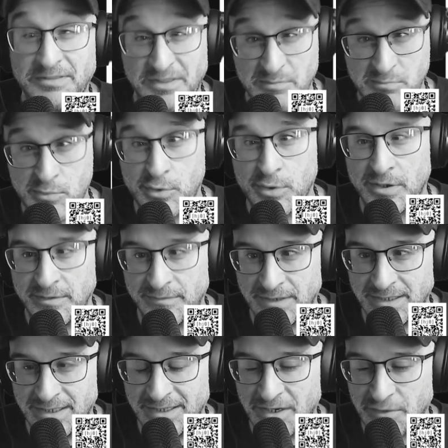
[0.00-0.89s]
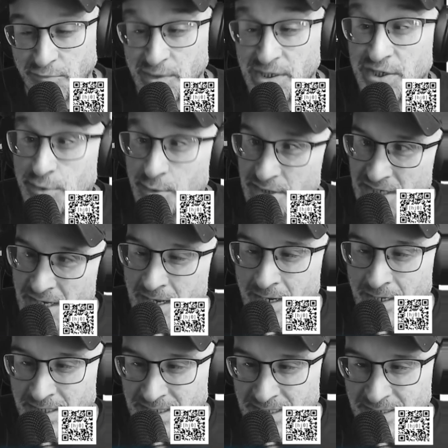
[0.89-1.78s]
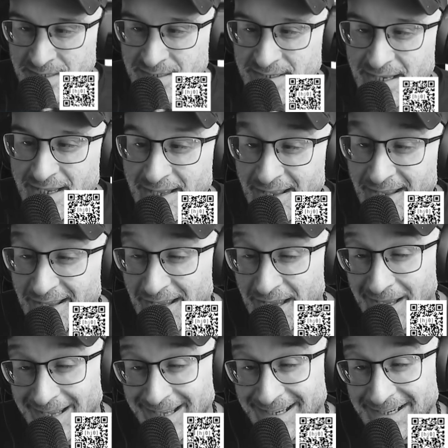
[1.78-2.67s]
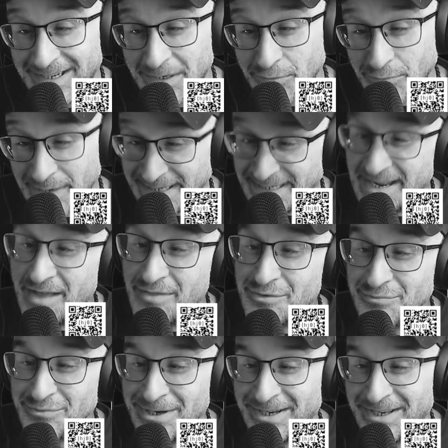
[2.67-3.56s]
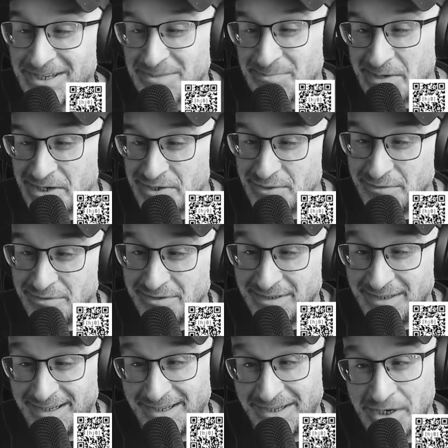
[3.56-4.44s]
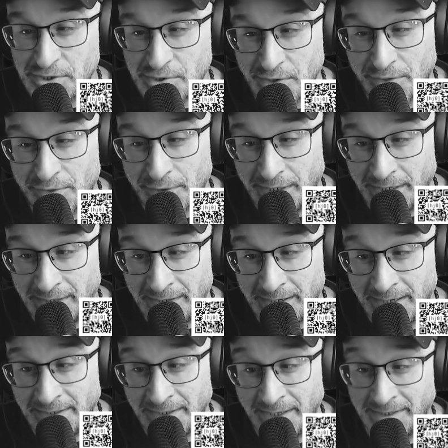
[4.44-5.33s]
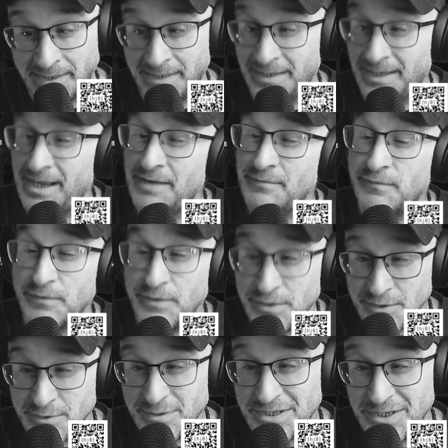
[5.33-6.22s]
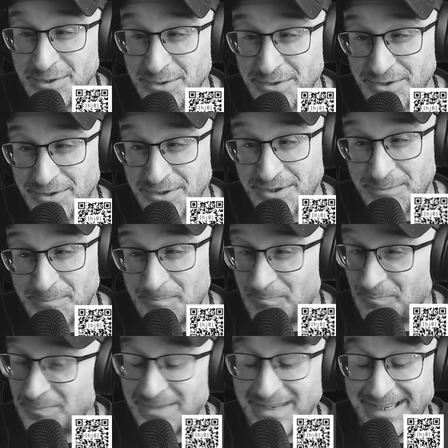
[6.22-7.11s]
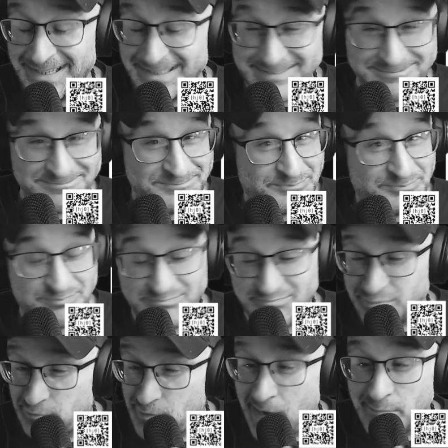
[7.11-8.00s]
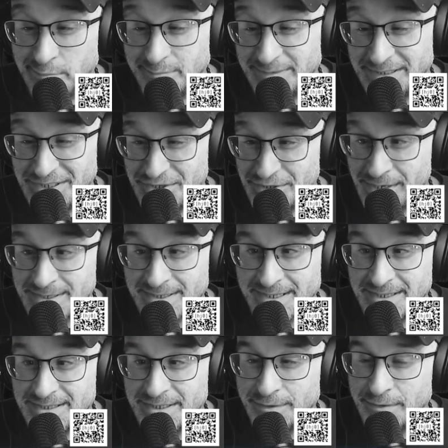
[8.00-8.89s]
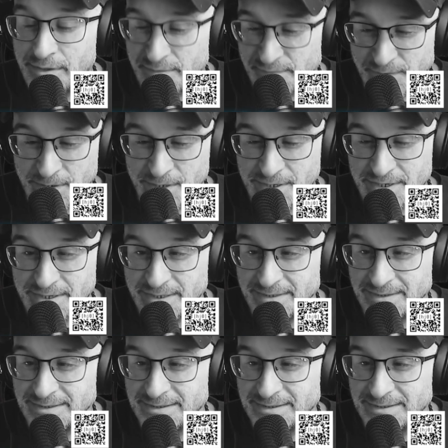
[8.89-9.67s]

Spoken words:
the more of a resource hog it is. Right now, they're running a special $139.99 for new users, probably just until the 1st.